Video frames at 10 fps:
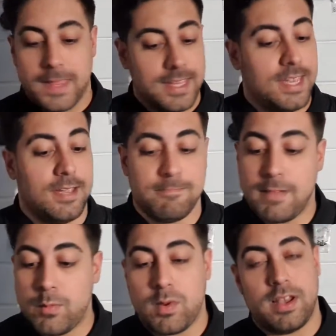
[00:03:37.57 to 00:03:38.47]
yeah,
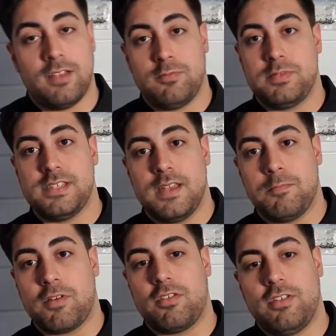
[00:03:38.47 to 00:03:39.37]
100%
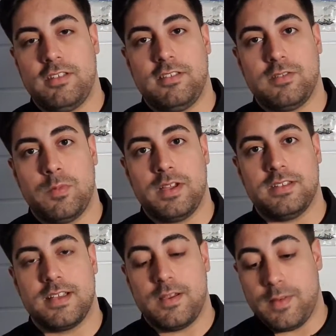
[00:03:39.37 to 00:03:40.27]
brushless is the way
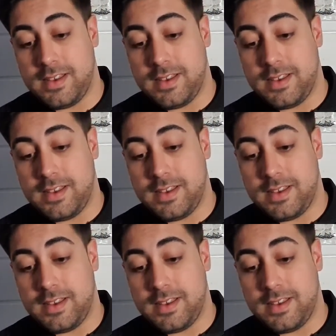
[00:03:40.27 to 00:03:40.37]
to go,